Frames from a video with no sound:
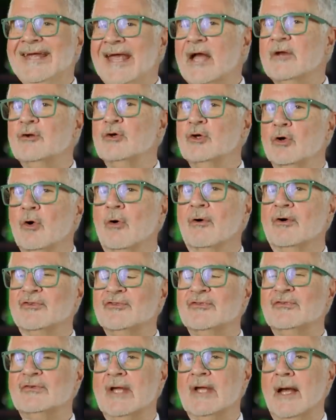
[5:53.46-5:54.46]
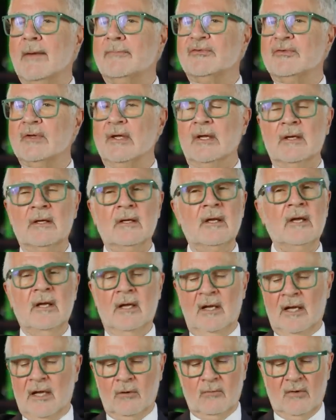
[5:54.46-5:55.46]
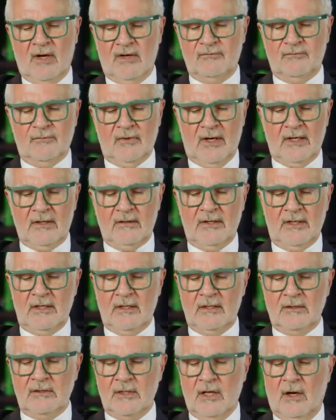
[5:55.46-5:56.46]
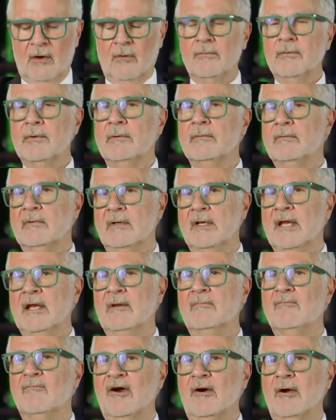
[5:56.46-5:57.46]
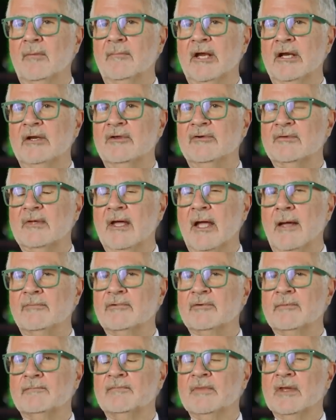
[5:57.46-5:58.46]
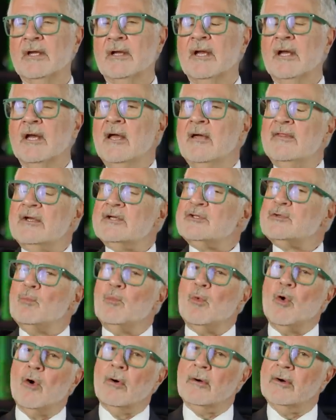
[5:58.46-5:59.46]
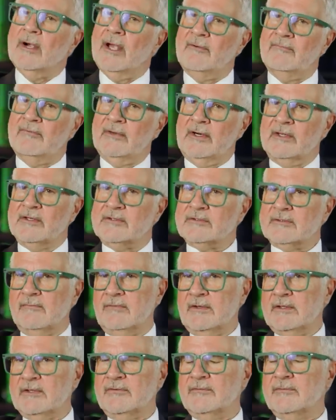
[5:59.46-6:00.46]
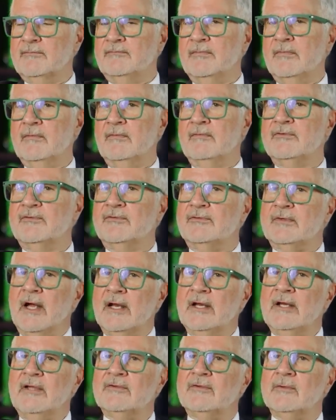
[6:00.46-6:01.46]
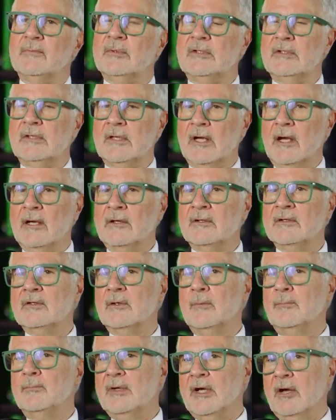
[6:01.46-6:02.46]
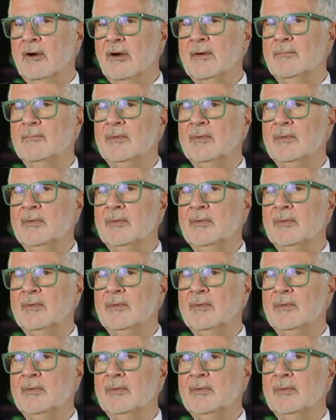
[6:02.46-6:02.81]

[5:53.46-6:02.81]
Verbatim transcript: get your steps in. And quite frankly, you don't need very many steps. There's more evidence of this. Studies have been done comparing